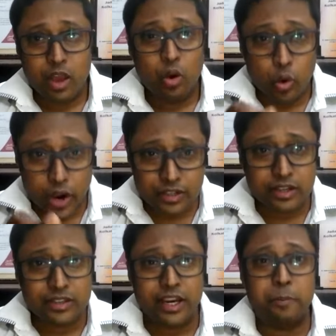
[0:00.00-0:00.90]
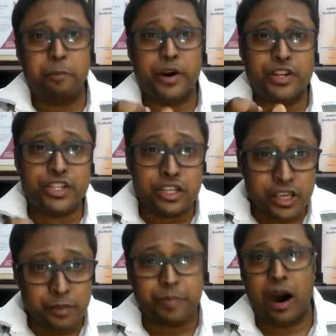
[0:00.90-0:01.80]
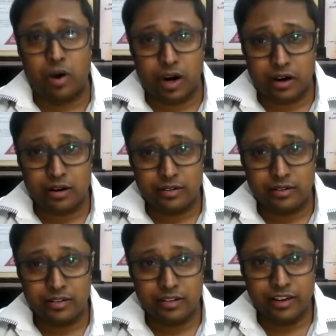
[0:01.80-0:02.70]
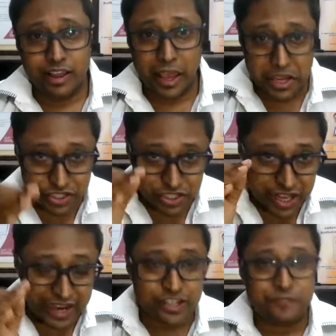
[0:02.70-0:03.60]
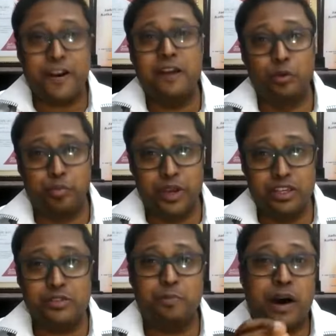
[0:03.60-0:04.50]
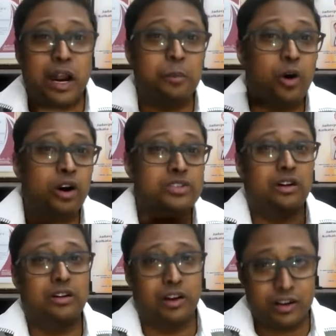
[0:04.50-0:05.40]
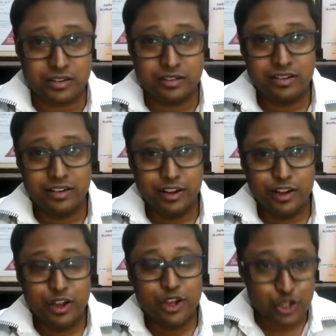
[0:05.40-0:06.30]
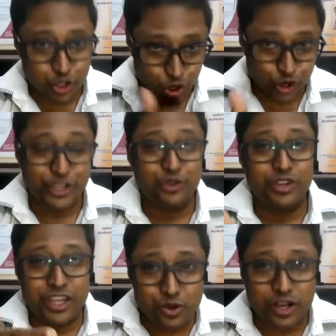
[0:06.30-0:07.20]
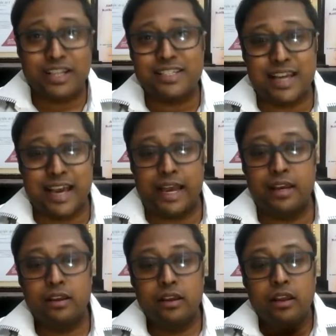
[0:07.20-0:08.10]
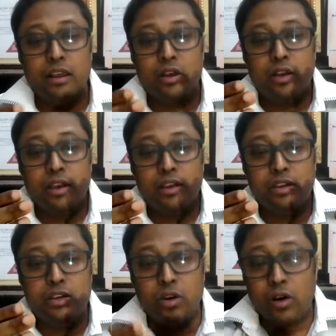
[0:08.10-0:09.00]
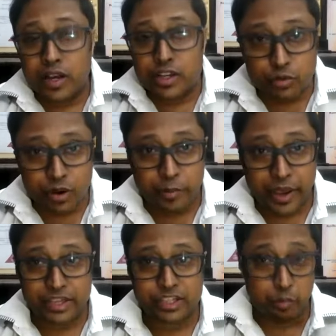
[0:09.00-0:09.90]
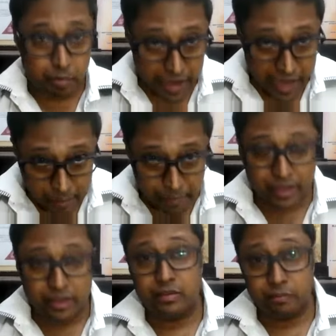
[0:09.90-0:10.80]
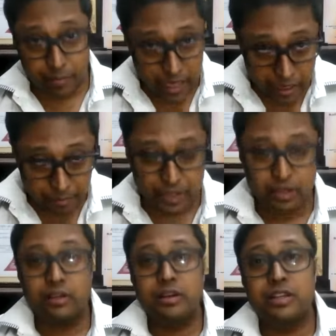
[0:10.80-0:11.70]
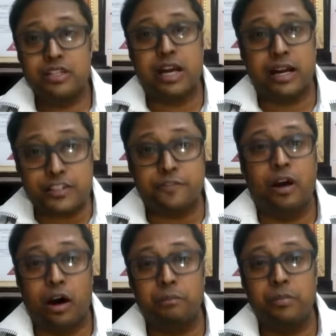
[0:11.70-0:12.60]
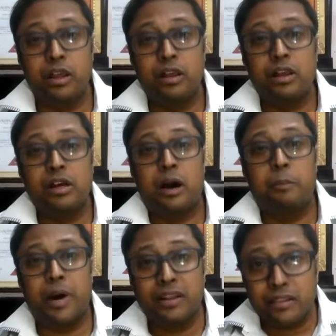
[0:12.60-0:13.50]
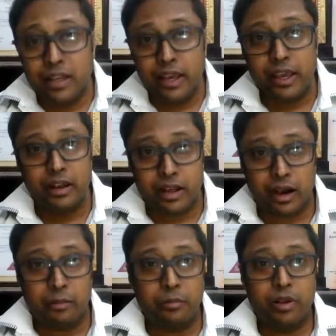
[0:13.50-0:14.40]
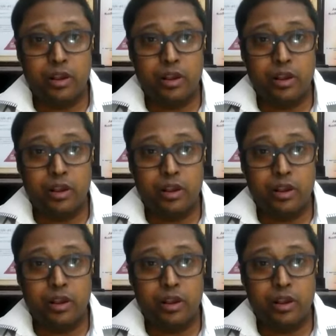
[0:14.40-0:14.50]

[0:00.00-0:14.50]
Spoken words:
whether their purchasing power is 95 rupees per box or not. So you need to understand your customer base maybe starts from a monthly income